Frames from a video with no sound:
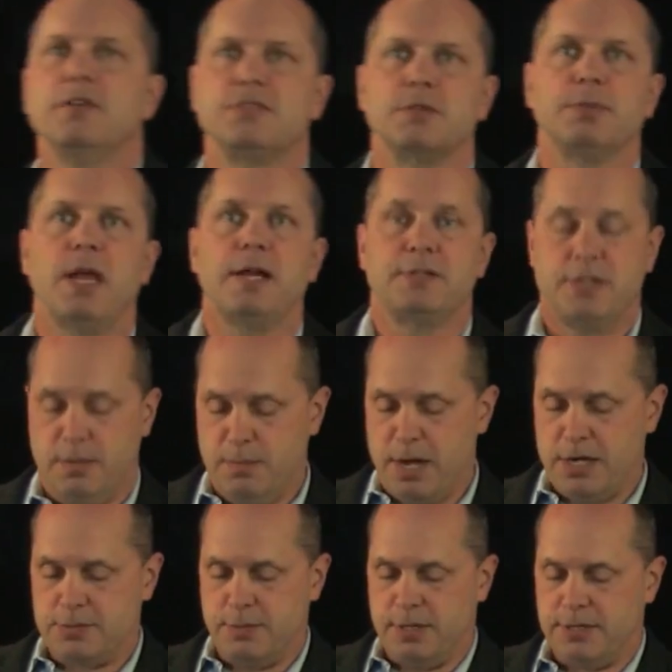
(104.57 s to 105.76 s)
of supply chain
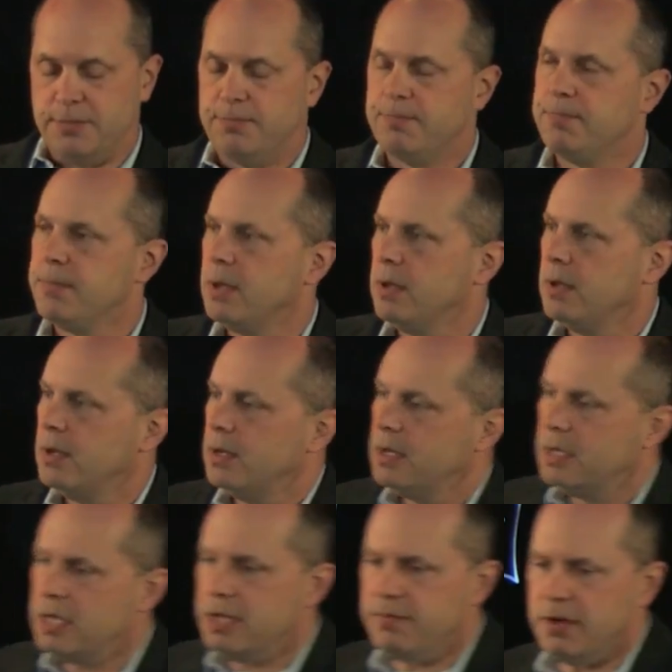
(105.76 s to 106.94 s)
management.
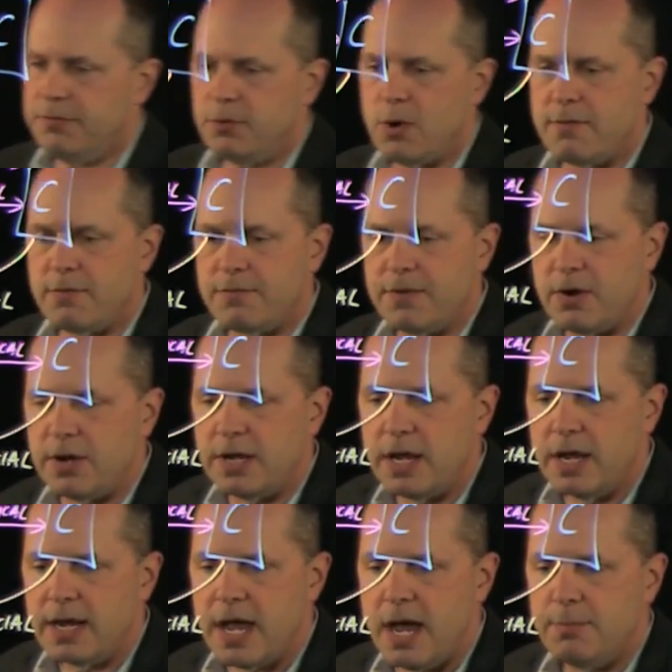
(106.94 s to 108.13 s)
Even if you have a very
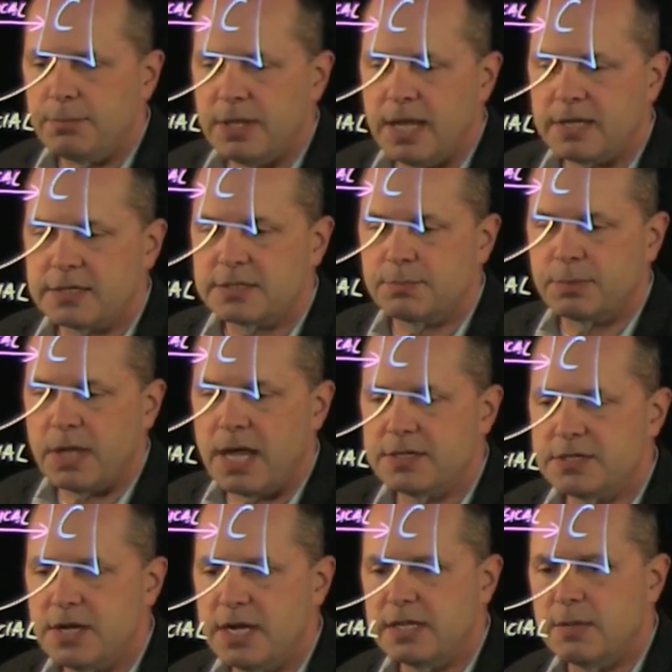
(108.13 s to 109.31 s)
complex supply
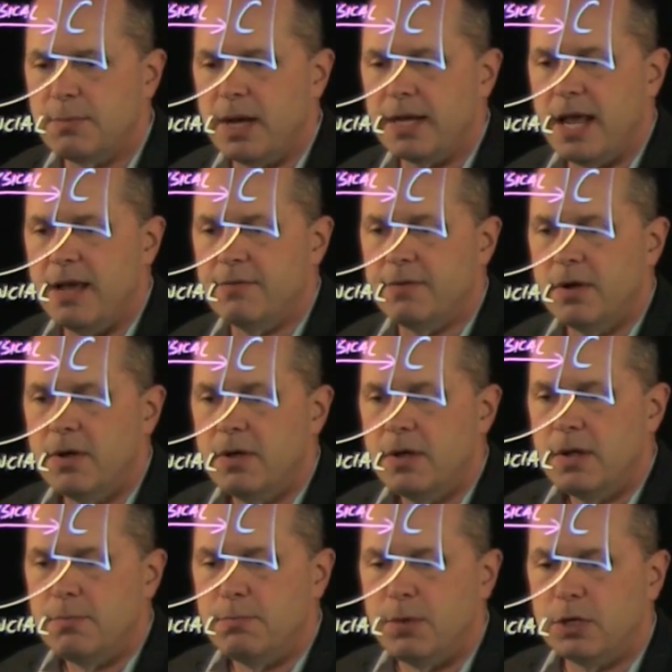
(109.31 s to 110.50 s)
chain that might have
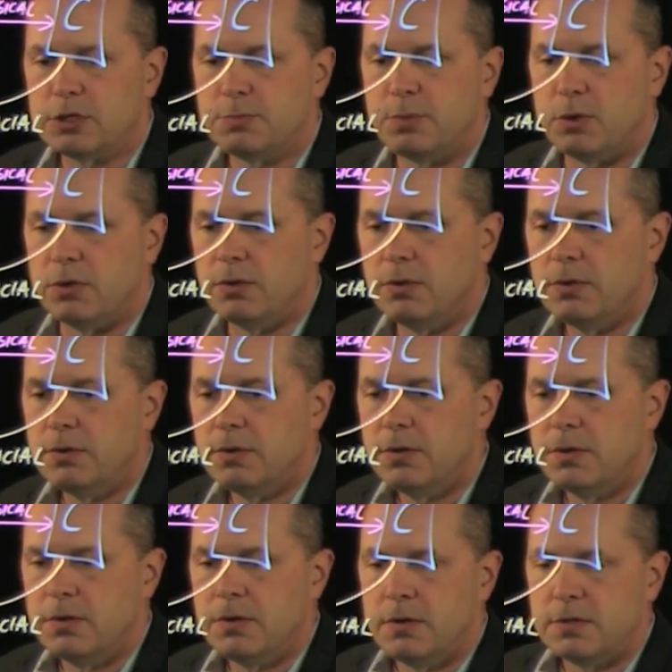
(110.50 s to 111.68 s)
multiple
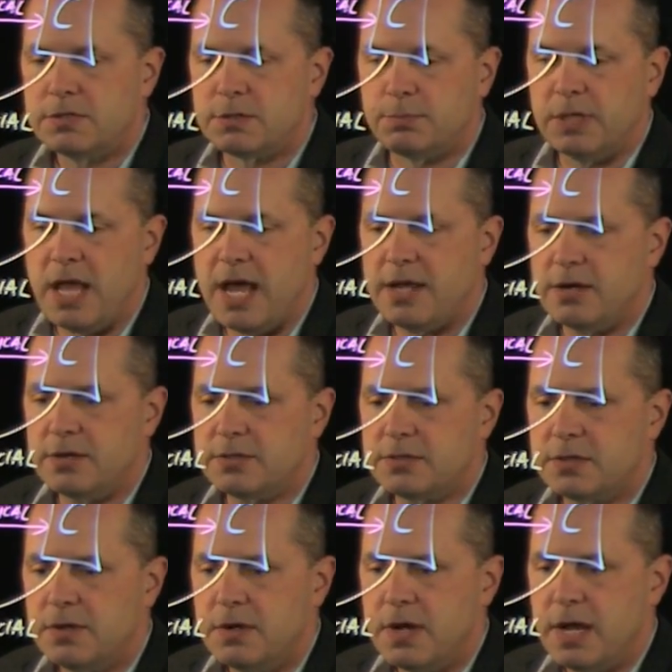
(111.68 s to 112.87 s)

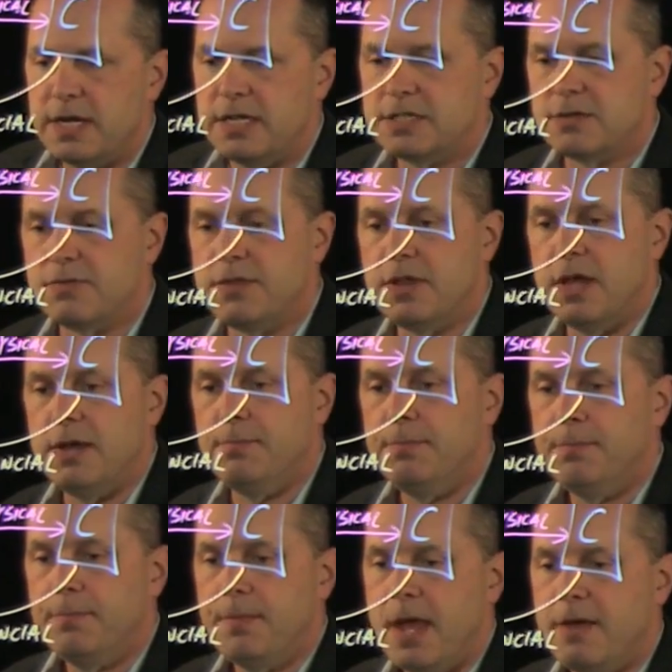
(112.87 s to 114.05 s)
suppliers, and each of
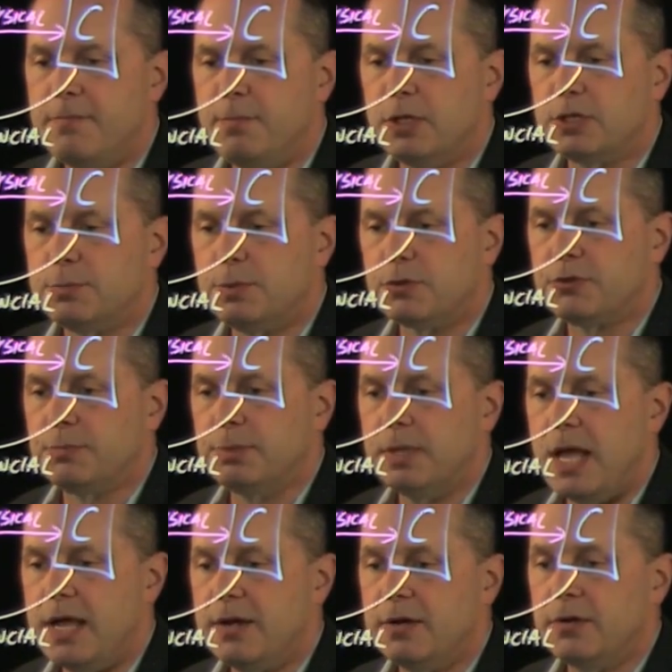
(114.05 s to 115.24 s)
them have multiple
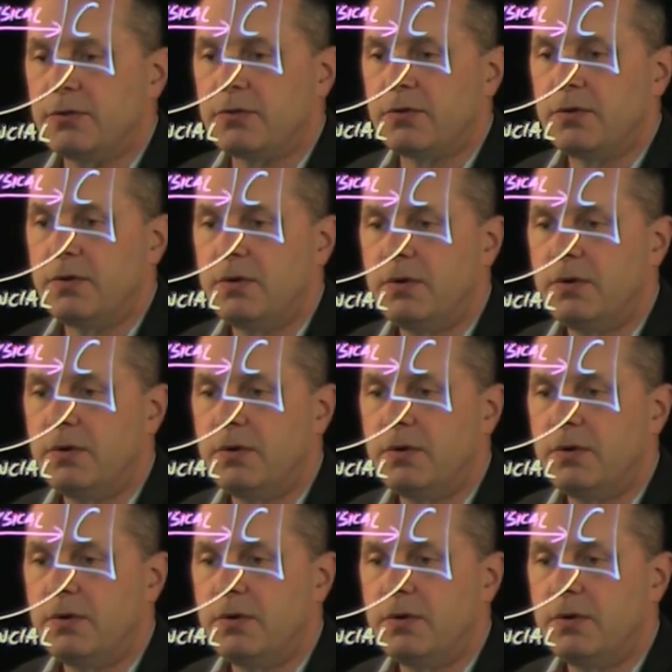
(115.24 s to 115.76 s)
suppliers,